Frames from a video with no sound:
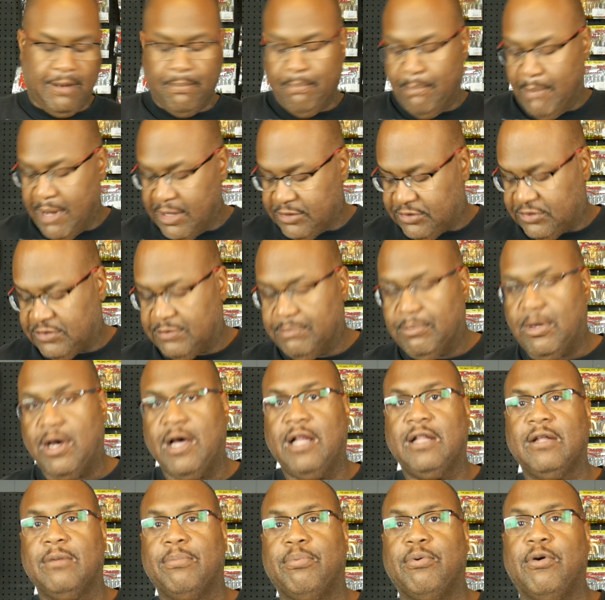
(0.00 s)
a much
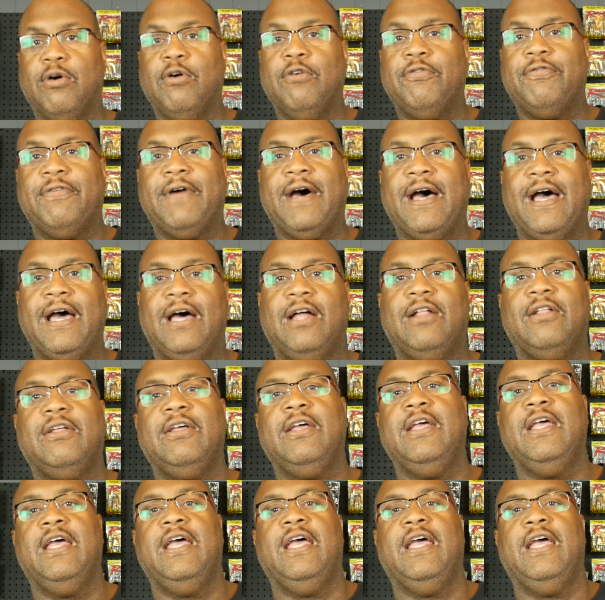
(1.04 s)
smaller profile.